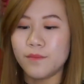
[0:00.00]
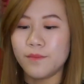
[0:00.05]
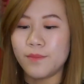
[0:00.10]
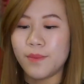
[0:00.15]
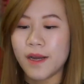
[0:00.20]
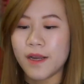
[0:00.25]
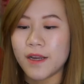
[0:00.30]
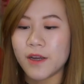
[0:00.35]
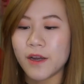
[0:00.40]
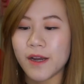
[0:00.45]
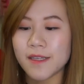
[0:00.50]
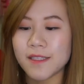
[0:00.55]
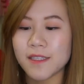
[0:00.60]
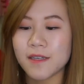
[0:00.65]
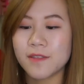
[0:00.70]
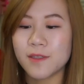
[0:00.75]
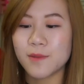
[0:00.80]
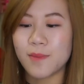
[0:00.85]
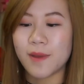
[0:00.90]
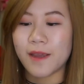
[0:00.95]
But you guys
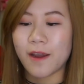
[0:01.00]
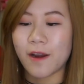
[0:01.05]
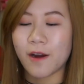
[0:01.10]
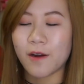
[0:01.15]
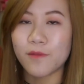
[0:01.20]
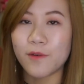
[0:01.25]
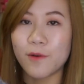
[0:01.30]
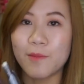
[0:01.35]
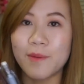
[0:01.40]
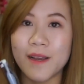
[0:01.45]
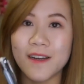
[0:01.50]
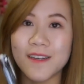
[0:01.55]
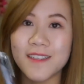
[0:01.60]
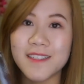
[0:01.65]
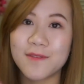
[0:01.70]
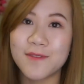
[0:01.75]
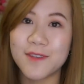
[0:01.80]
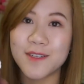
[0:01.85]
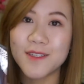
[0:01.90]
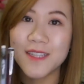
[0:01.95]
have to be careful, because
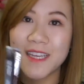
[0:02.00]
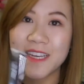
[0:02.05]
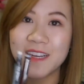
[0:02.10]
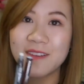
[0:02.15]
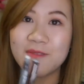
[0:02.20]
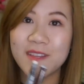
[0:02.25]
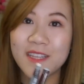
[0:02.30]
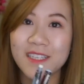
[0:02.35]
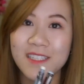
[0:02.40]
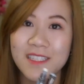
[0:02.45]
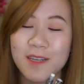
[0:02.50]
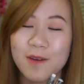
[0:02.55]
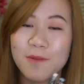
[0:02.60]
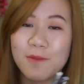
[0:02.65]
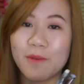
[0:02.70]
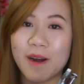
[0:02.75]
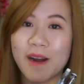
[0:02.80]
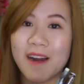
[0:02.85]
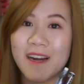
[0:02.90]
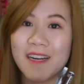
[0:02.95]
if you leave this
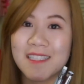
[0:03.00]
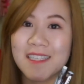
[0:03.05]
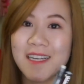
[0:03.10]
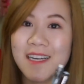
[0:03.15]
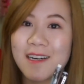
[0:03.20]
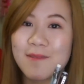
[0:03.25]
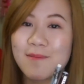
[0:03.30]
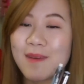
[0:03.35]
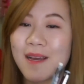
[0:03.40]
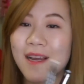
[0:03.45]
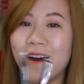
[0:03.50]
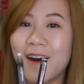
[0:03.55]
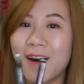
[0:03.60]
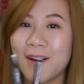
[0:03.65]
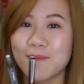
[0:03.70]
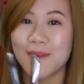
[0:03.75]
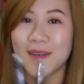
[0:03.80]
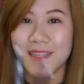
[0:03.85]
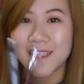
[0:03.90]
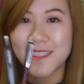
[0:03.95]
somewhere, it's gonna be
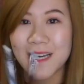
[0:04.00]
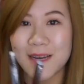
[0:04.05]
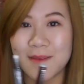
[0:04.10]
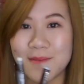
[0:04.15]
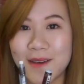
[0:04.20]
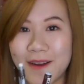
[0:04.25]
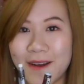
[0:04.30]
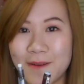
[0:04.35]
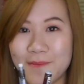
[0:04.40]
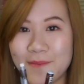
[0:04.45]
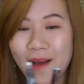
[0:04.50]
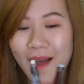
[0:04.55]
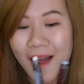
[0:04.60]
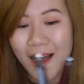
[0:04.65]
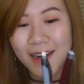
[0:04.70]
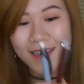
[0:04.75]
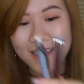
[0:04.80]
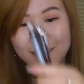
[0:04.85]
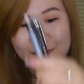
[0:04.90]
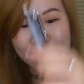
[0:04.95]
gone by the time you come
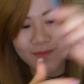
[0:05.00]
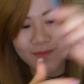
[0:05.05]
back.